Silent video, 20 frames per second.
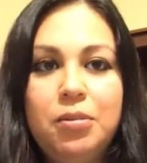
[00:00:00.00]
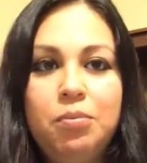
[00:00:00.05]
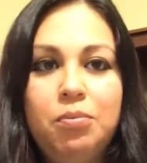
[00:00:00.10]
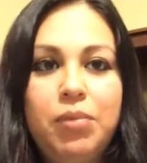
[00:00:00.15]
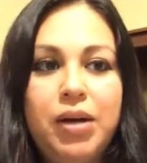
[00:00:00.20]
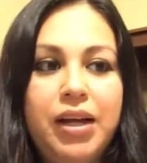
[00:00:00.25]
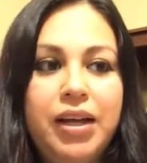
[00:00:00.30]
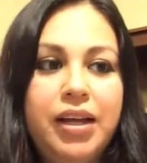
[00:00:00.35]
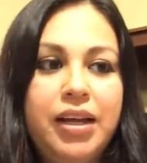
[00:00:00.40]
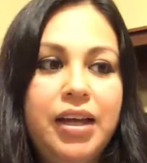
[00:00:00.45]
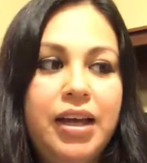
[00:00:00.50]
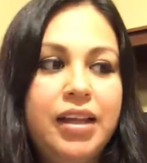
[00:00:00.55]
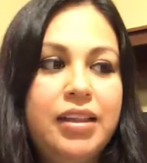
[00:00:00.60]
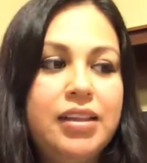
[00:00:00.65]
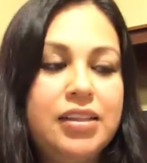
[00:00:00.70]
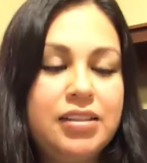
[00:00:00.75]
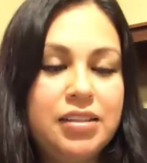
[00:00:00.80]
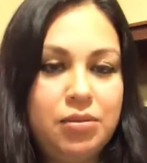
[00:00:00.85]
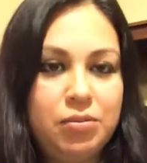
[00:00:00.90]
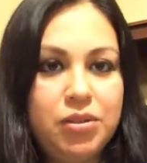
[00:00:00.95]
But at
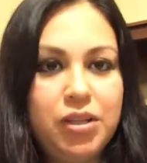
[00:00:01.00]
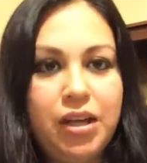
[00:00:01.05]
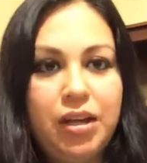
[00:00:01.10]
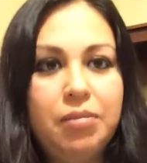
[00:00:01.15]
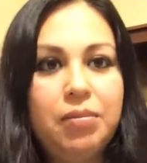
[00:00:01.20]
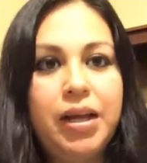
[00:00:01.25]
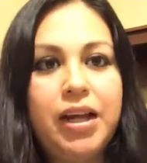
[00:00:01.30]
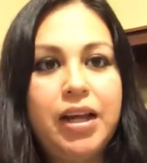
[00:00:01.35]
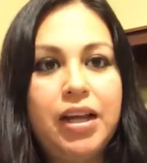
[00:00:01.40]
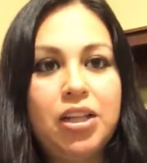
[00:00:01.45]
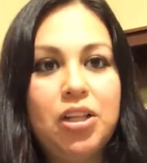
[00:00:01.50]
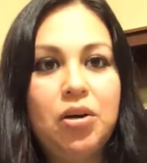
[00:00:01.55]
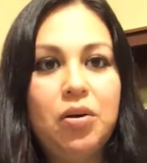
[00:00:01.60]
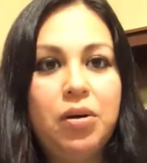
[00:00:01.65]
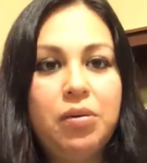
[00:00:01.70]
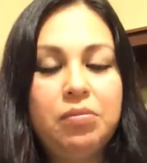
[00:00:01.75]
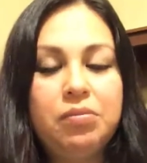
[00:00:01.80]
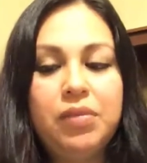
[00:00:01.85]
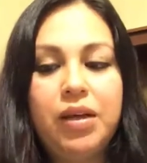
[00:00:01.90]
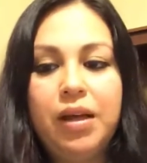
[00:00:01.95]
the same time, like I
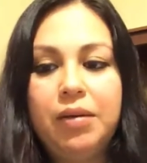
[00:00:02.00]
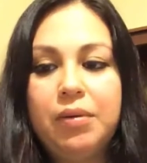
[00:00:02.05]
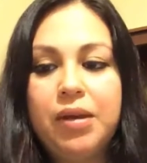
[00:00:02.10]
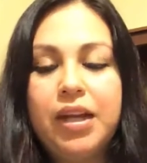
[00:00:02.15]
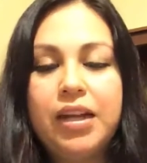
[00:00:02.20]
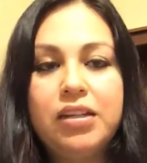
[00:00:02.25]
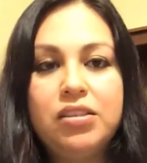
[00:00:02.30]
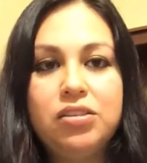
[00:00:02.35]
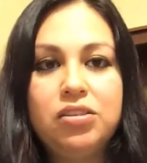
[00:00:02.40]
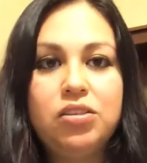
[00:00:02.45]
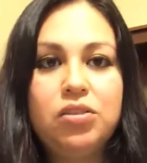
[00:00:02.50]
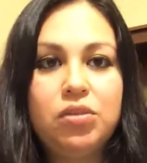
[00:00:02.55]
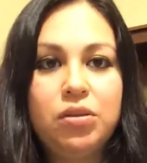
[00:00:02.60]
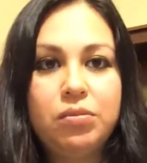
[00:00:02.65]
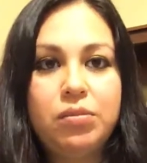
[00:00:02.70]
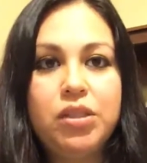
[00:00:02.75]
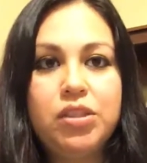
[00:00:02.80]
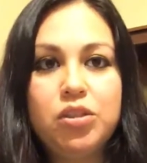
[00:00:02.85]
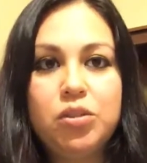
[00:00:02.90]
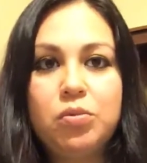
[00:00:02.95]
know I'm getting to do
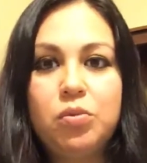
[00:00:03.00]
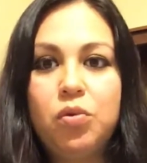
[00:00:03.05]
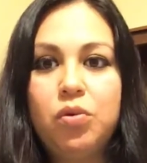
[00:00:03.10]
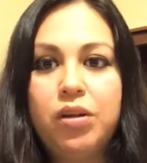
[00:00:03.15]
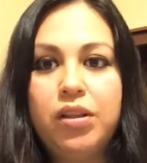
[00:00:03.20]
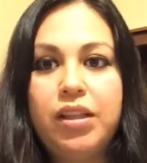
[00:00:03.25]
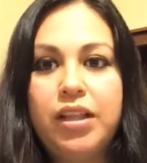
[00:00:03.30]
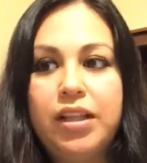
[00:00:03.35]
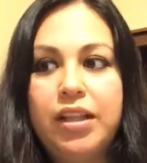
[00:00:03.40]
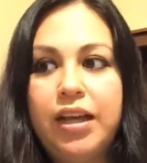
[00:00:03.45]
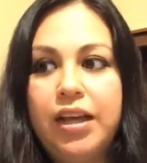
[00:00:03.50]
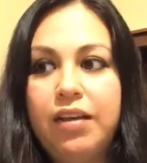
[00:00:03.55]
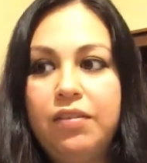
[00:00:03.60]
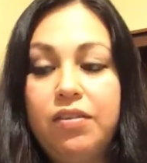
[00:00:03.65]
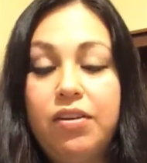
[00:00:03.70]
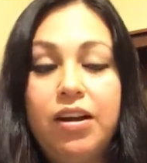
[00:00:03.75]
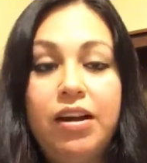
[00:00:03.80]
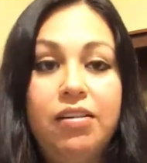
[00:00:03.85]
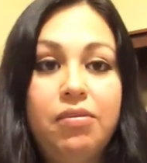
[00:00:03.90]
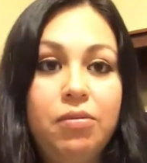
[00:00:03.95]
much more than I
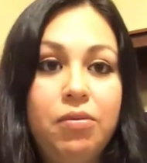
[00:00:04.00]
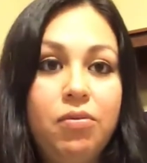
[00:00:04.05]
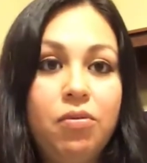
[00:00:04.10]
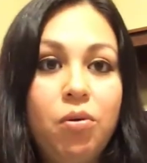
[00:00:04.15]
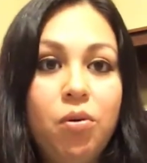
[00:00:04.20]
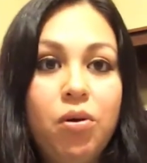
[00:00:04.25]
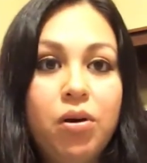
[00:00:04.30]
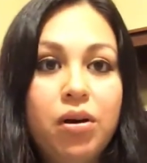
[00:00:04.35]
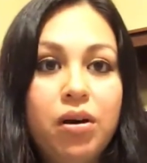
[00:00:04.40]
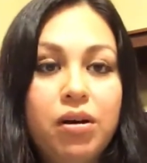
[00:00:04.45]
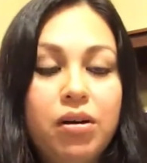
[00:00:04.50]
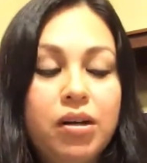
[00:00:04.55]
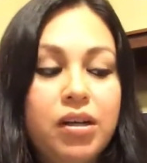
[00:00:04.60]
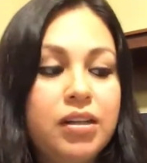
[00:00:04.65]
ever have before,